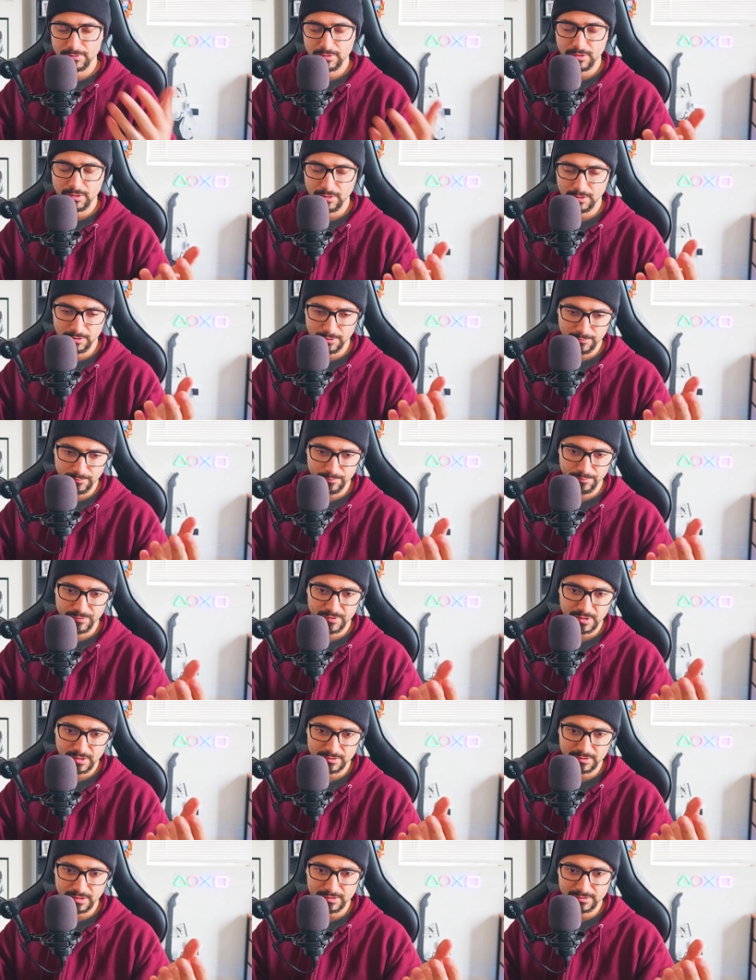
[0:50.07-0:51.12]
Because um,
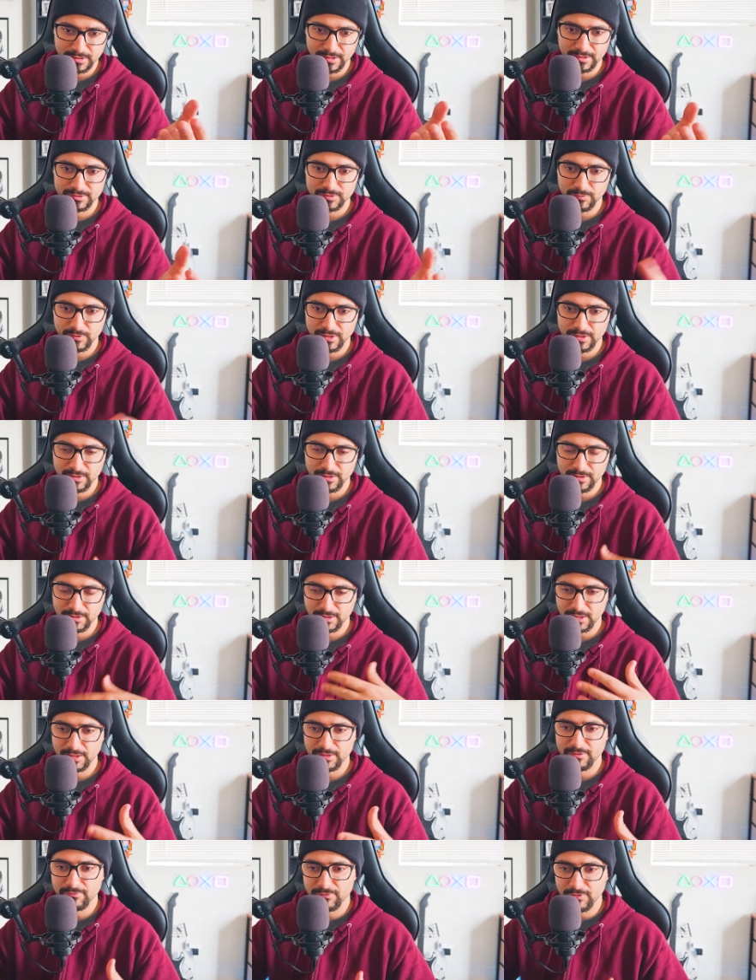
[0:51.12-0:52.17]
that takes away the
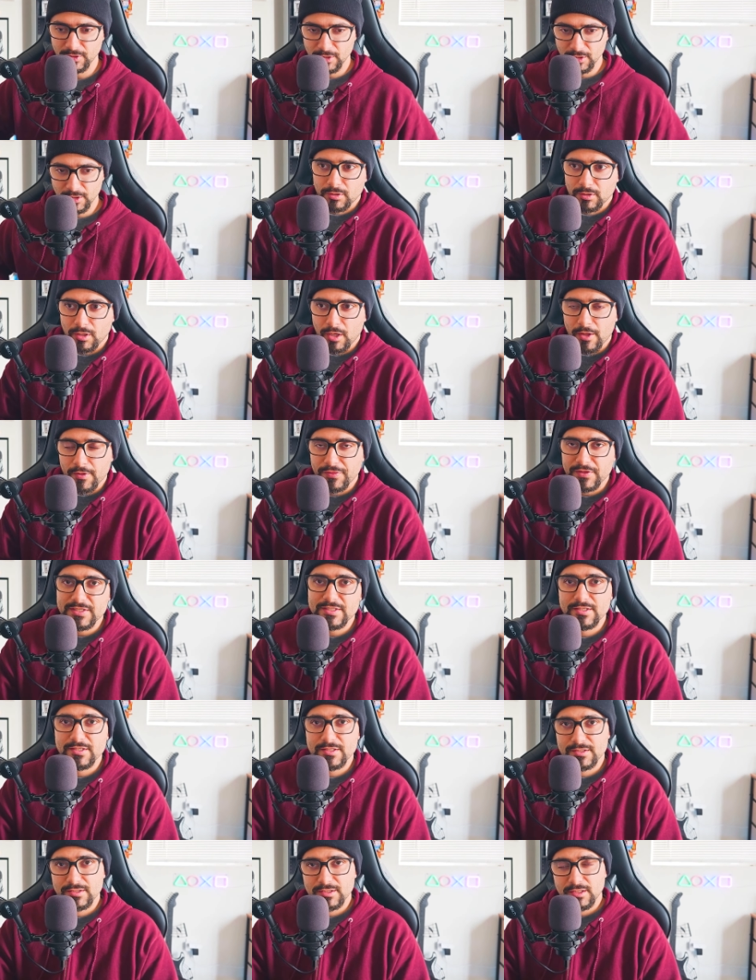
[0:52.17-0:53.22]
kind of
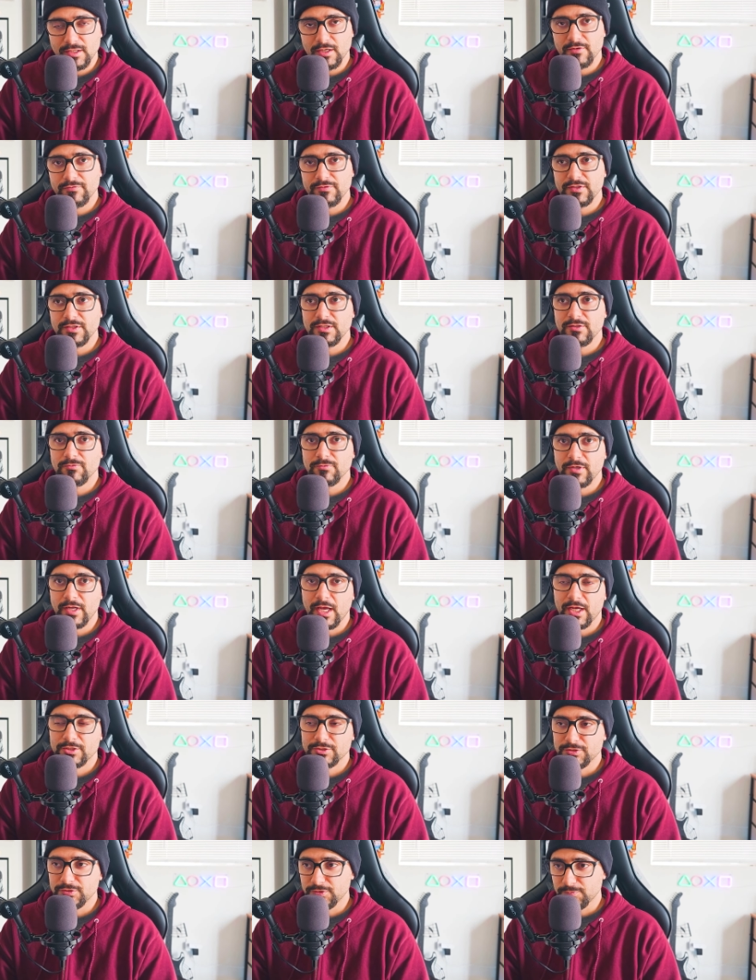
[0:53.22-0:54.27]
authenticity of the
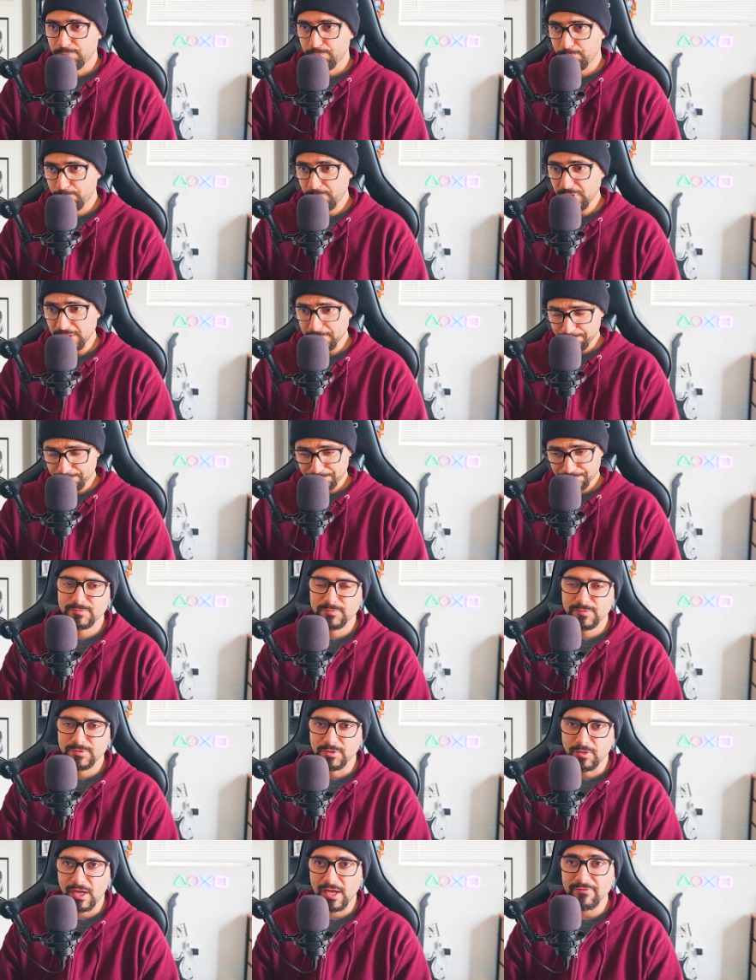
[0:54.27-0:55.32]
reaction. But
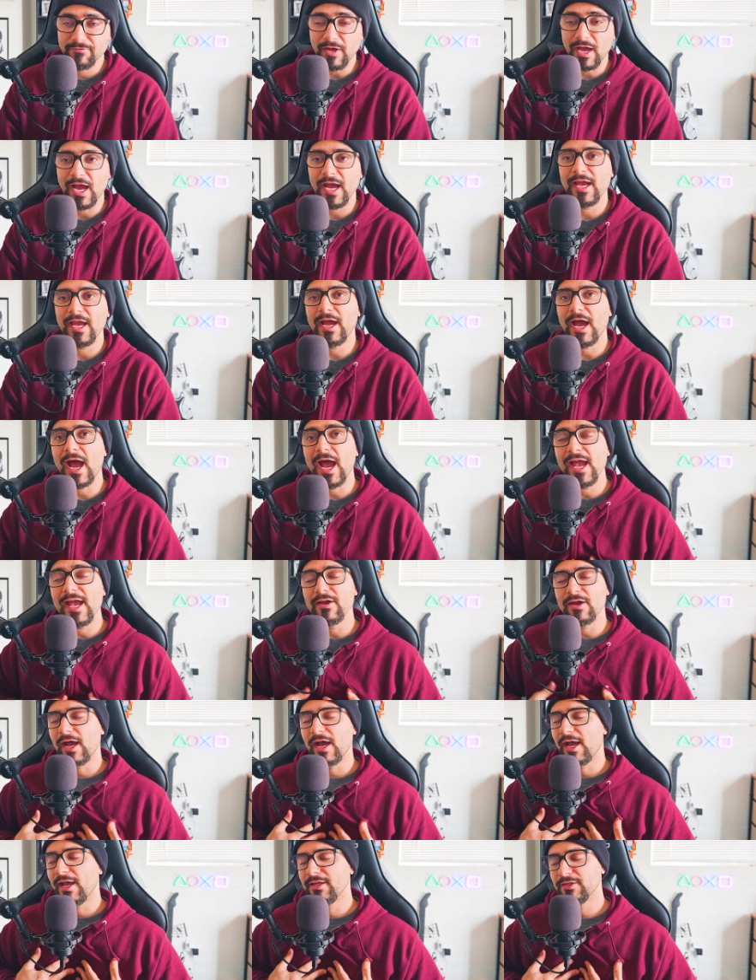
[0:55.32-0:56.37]
you know, I've I I
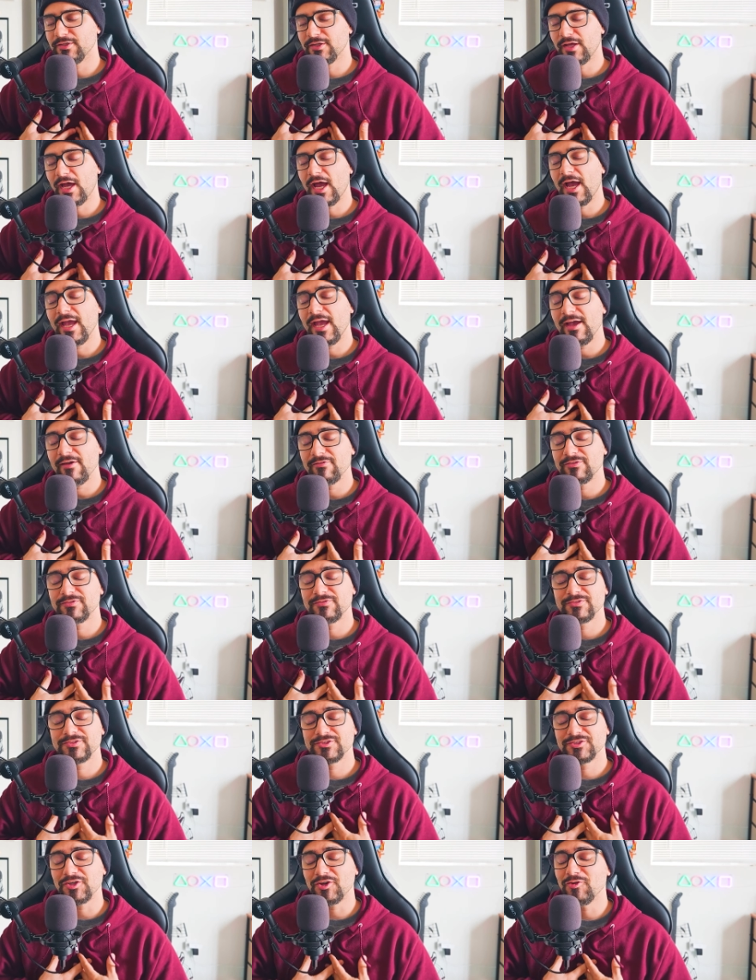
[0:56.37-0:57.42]
I I have
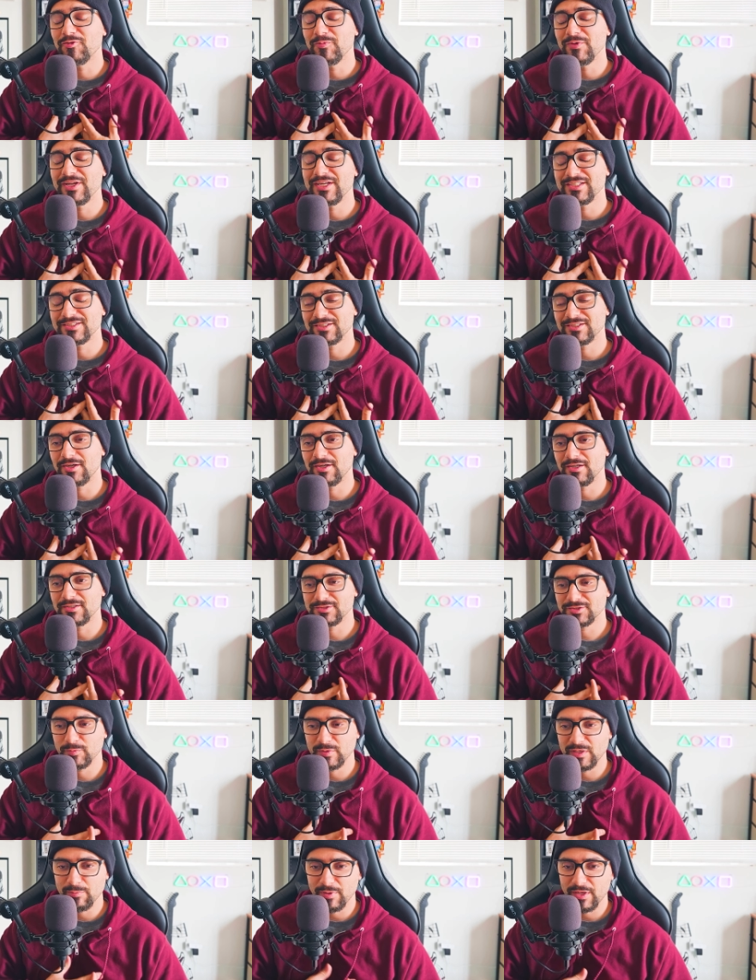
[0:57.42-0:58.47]
so many
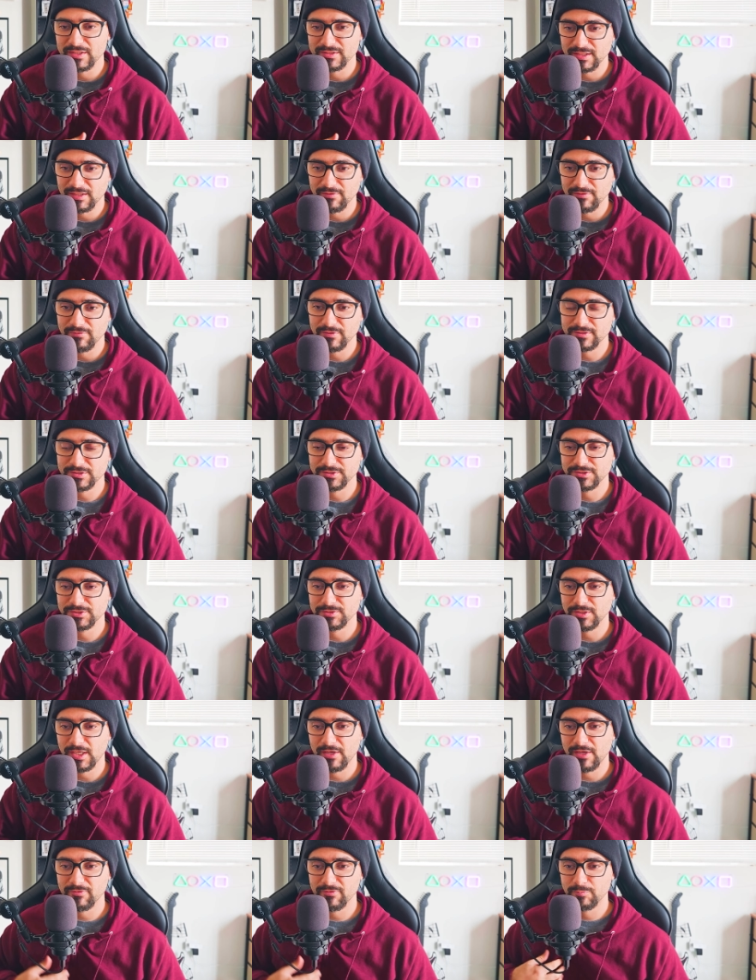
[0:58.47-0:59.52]
songs, so many bands I've listened
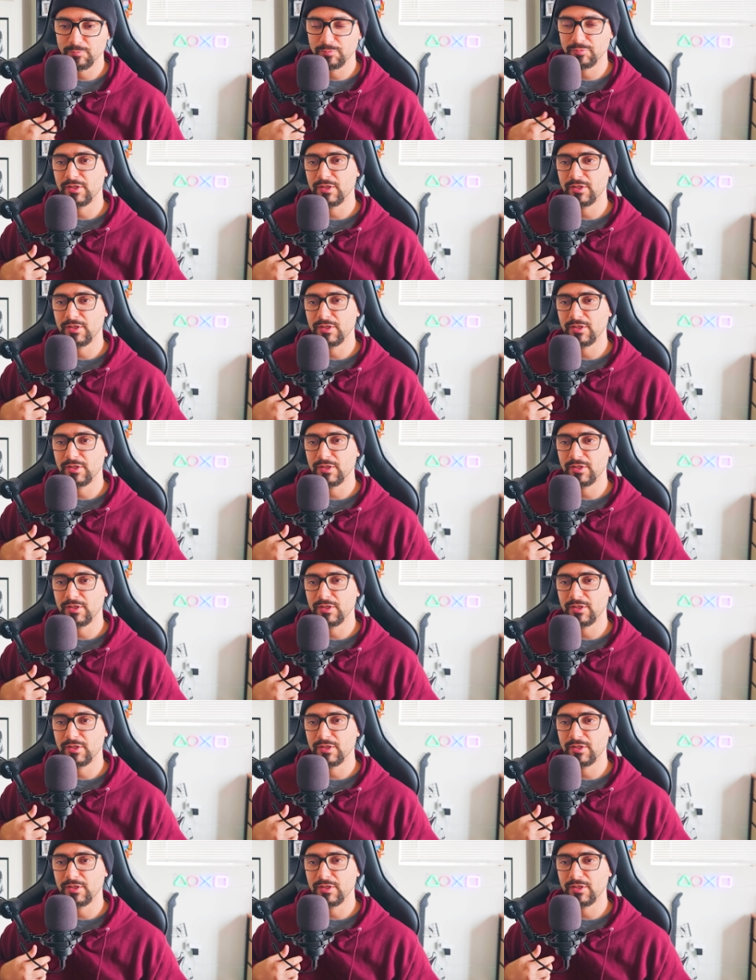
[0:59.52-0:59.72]
to. I have a